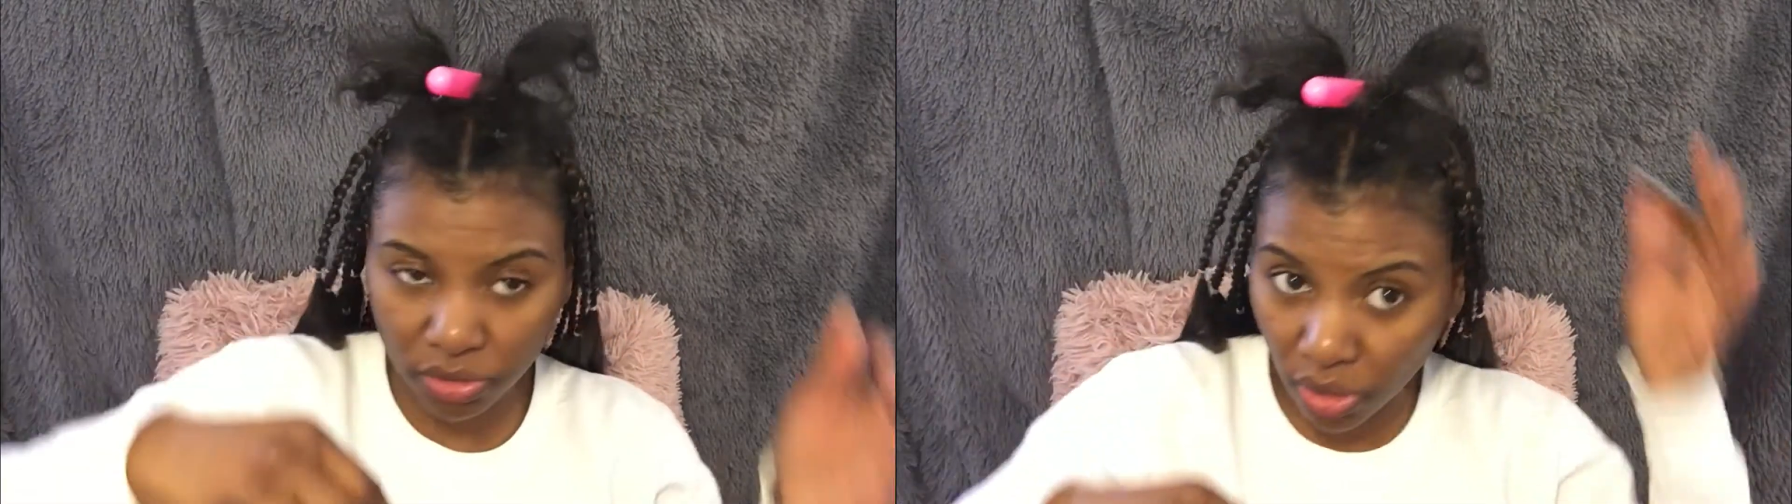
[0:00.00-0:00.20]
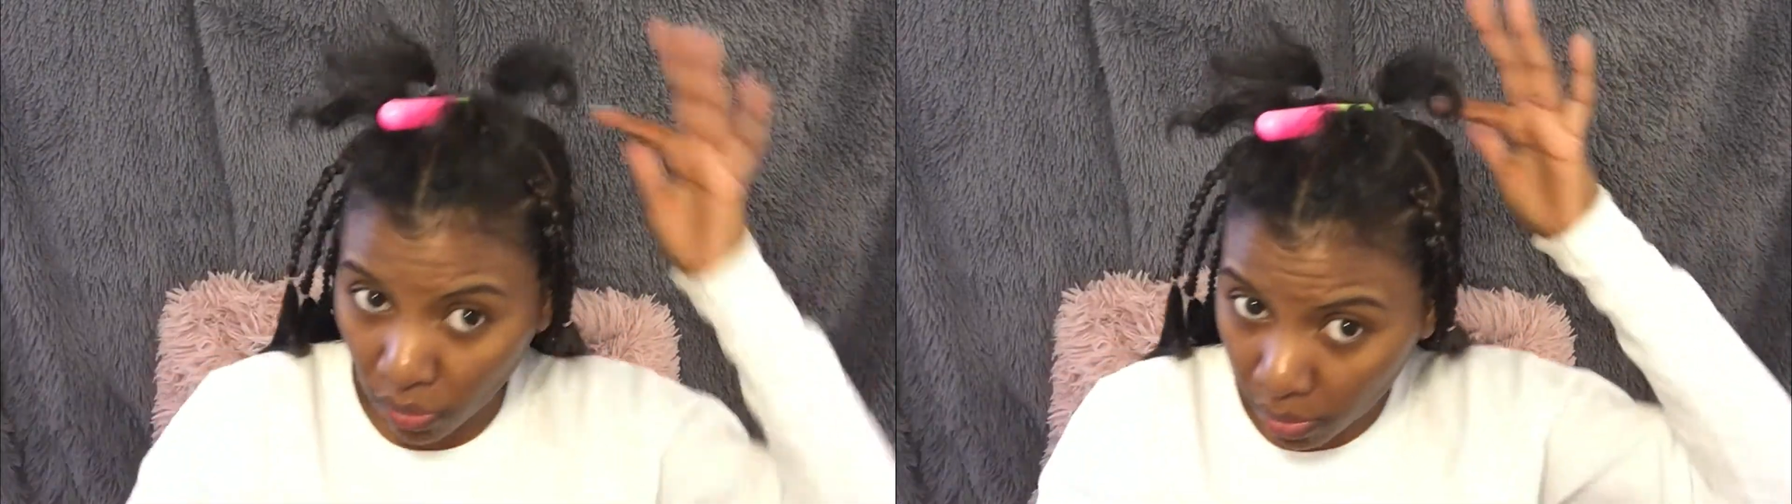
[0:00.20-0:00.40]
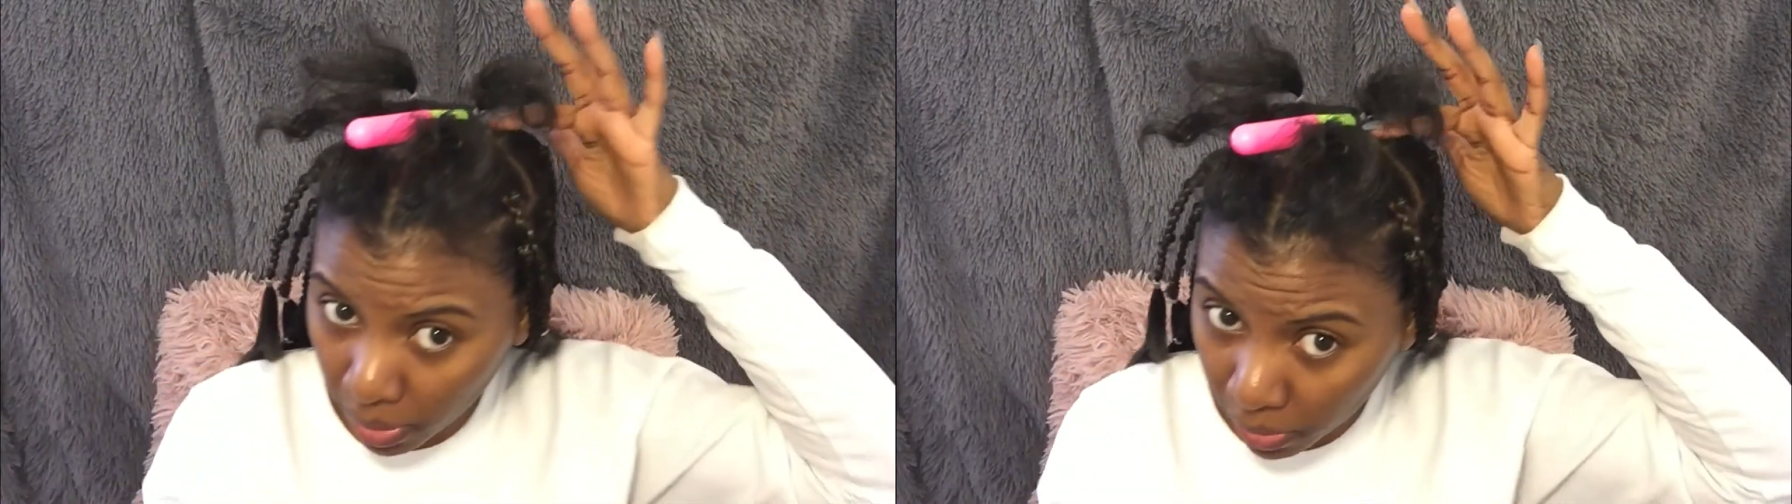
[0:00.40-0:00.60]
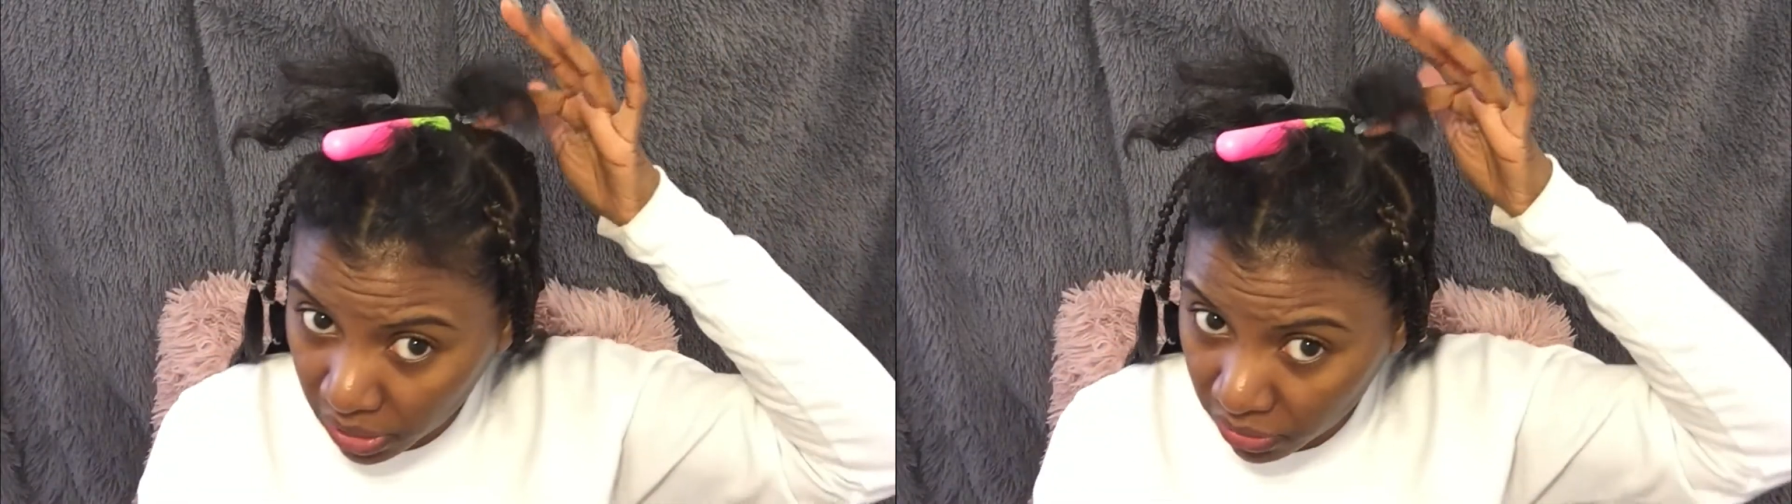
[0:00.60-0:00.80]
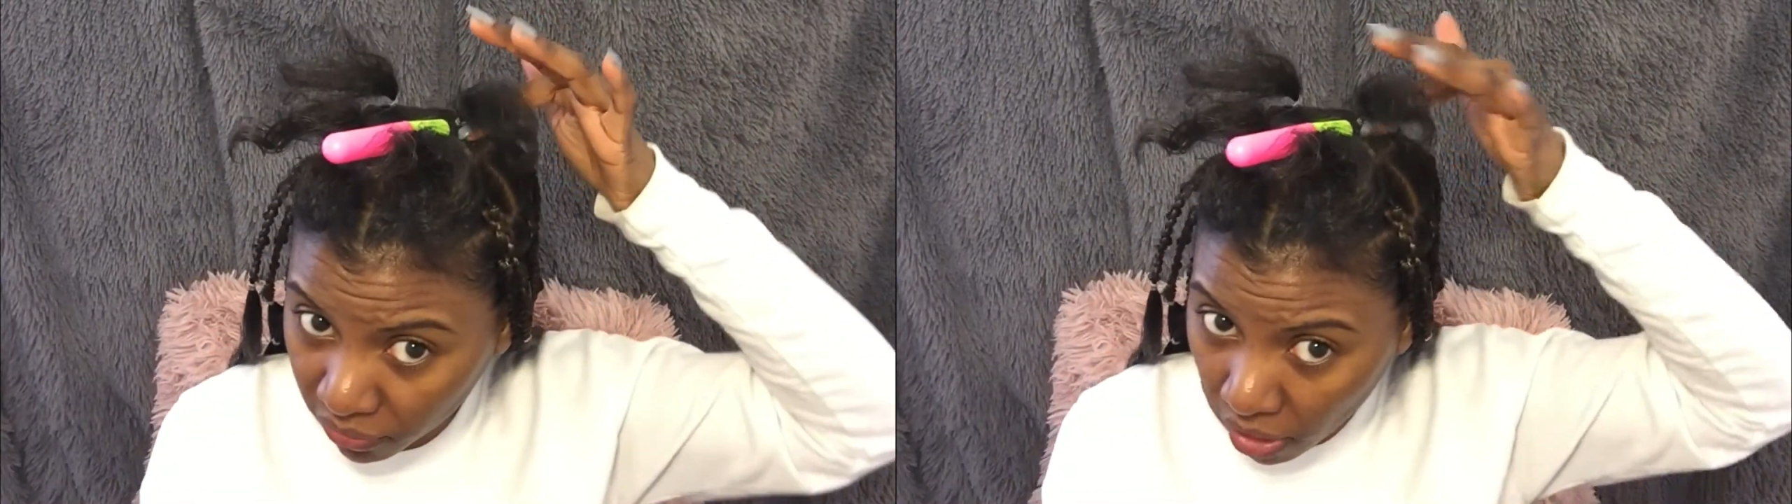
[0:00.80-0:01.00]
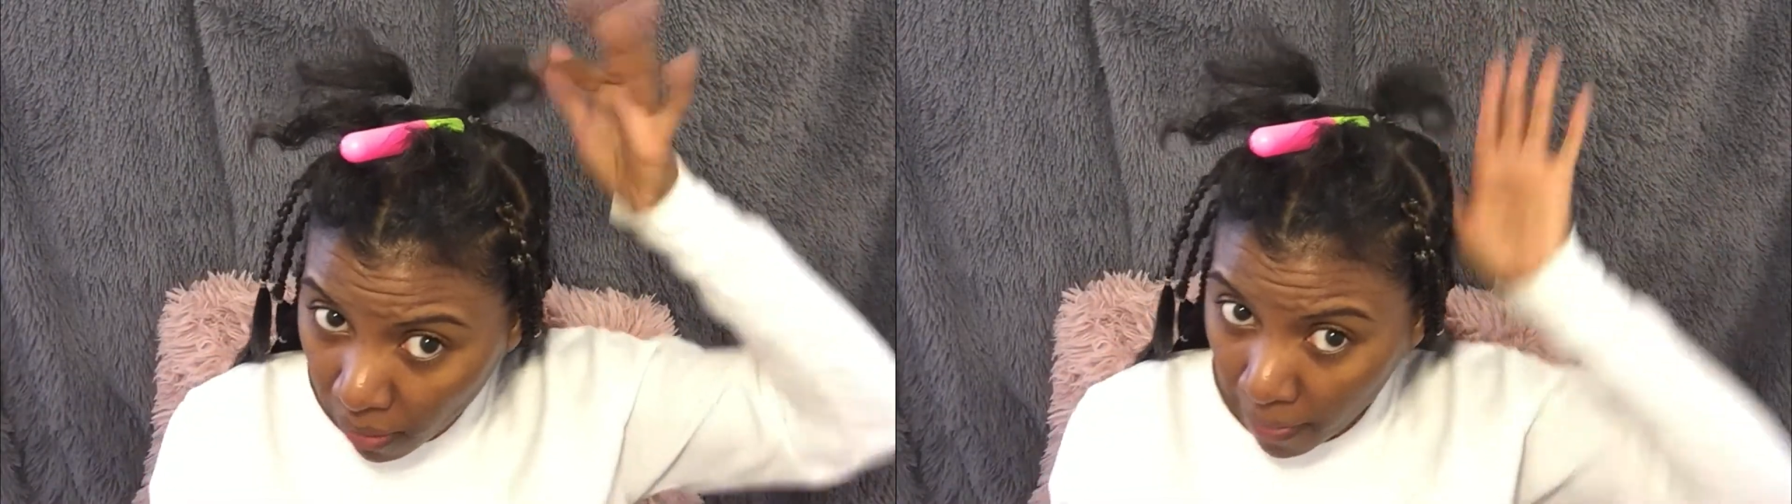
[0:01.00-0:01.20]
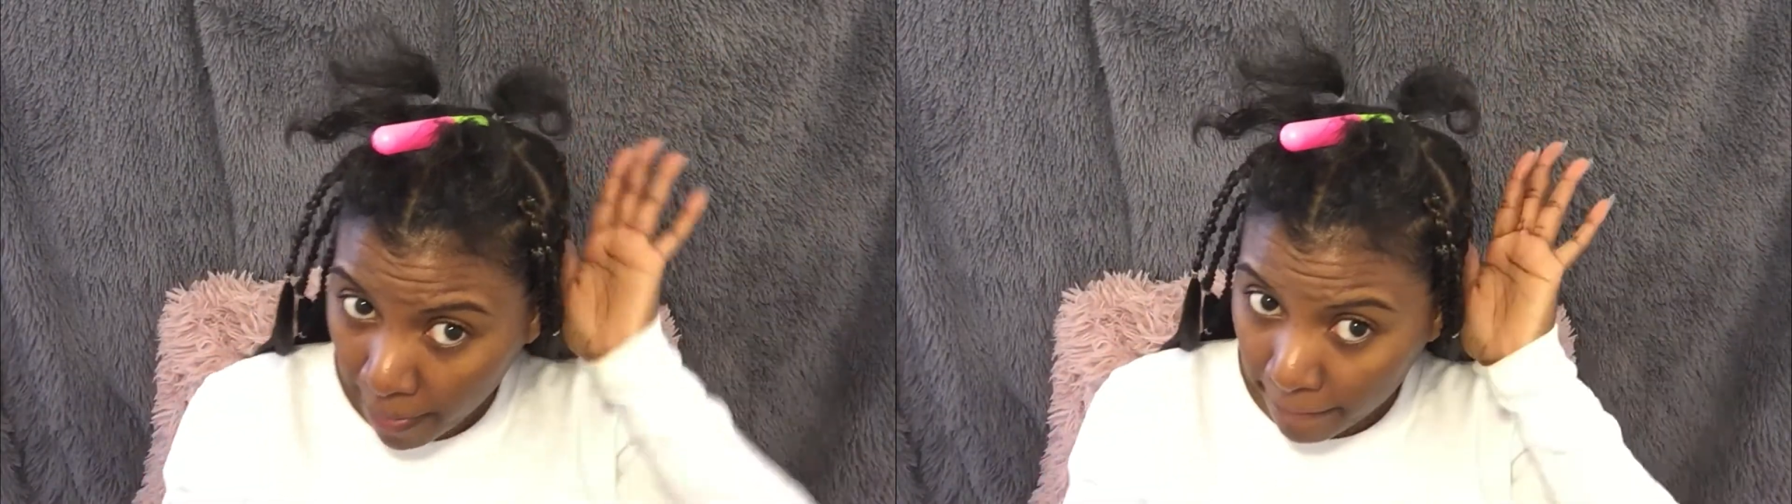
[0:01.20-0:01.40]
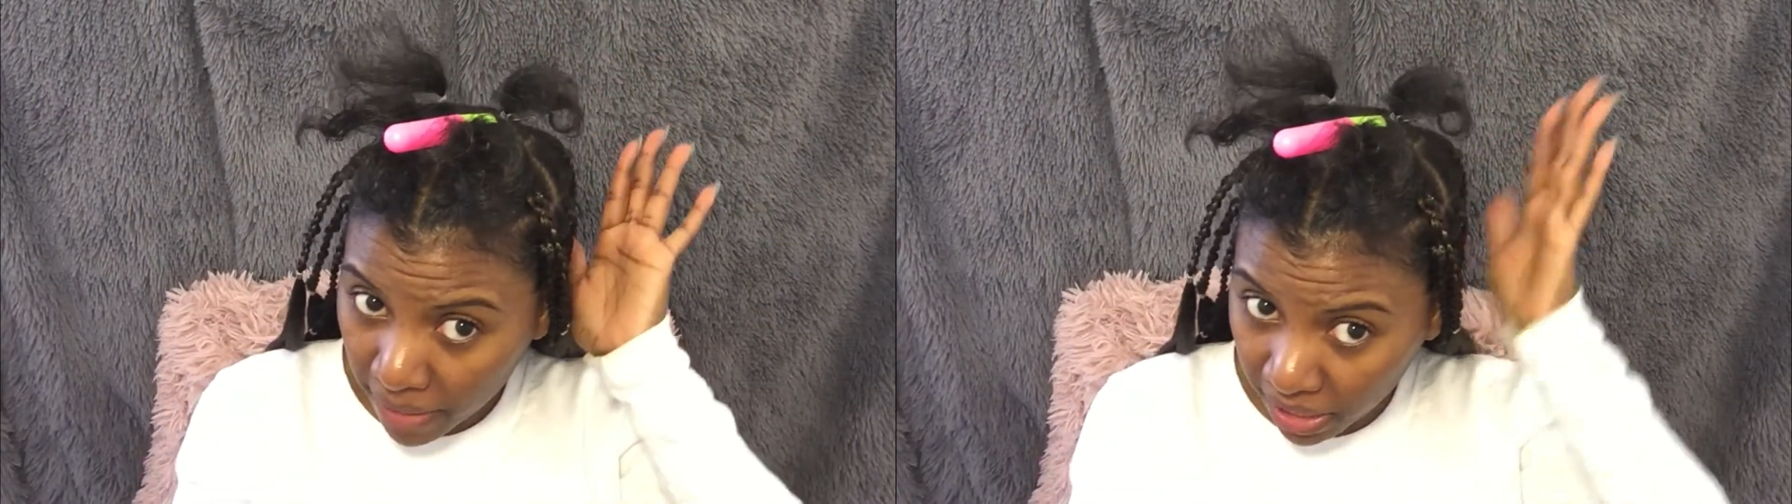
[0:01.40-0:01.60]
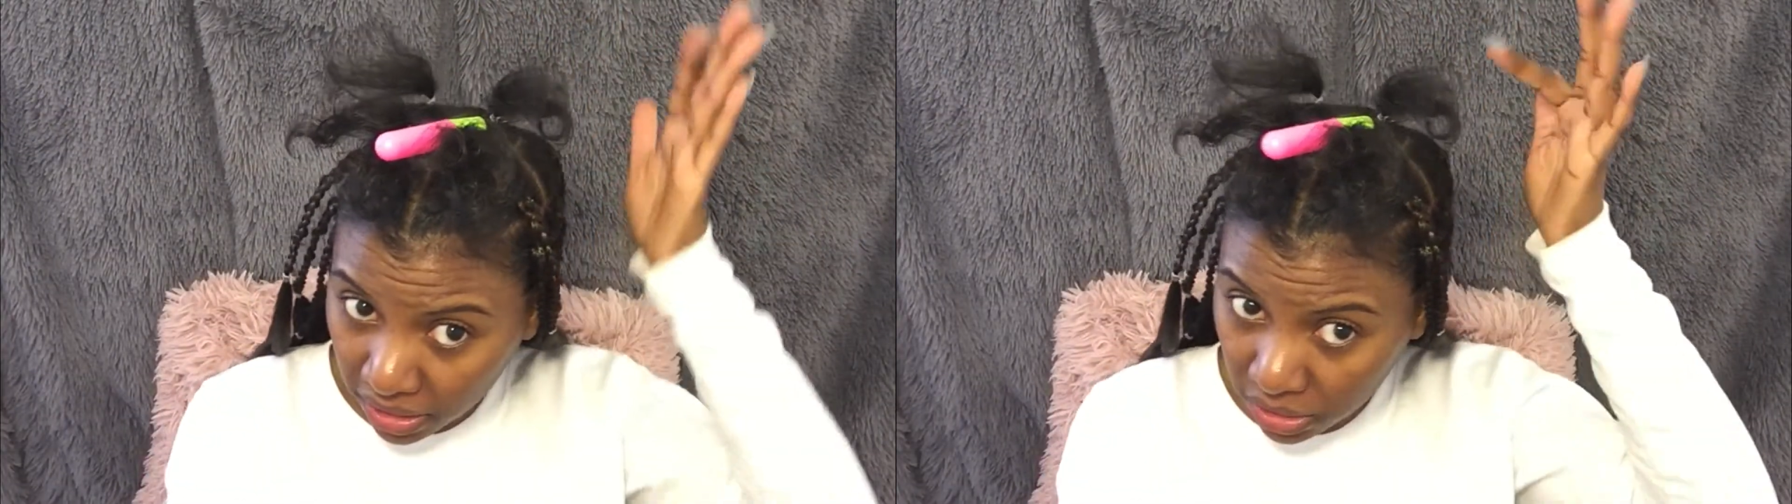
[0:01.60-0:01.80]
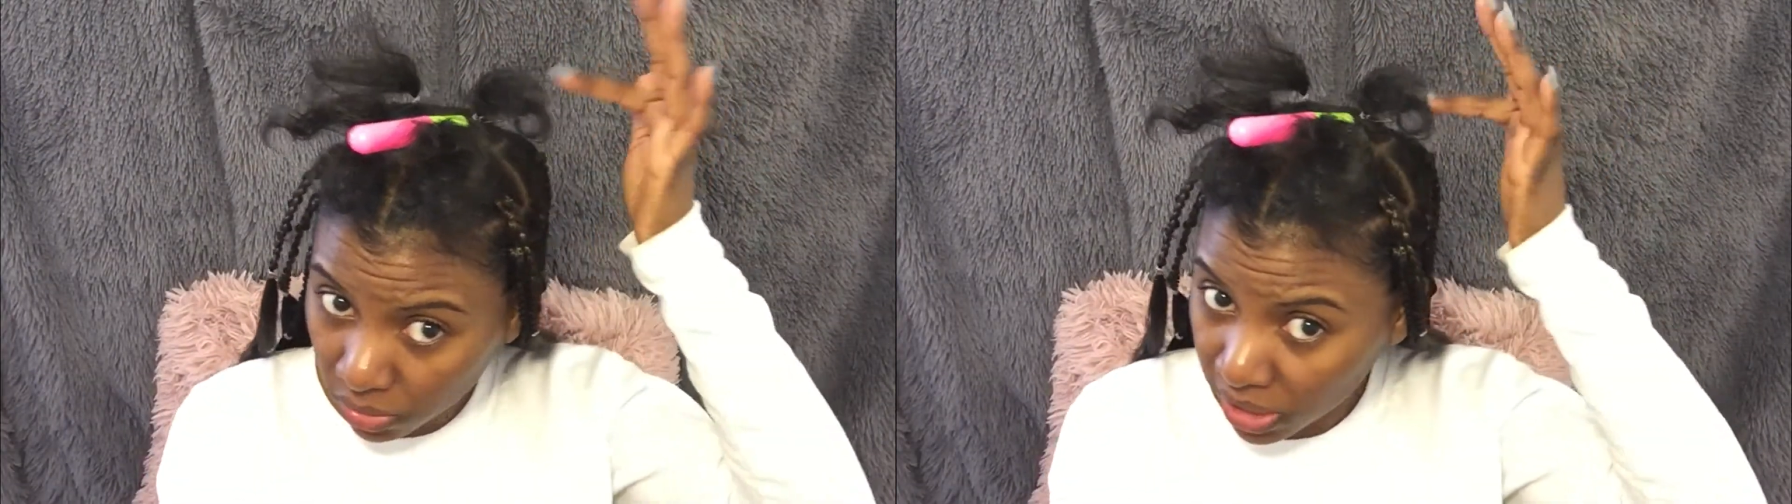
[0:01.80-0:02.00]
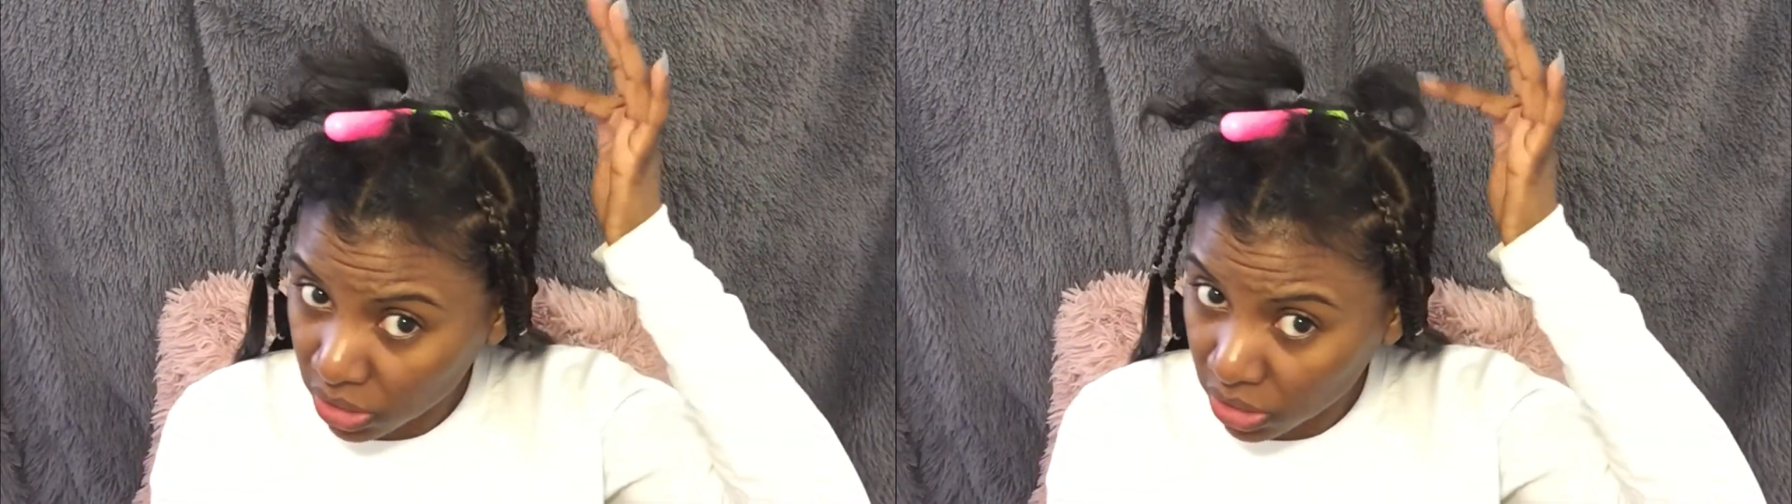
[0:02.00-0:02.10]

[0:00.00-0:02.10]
So I want my braid to fall back this way,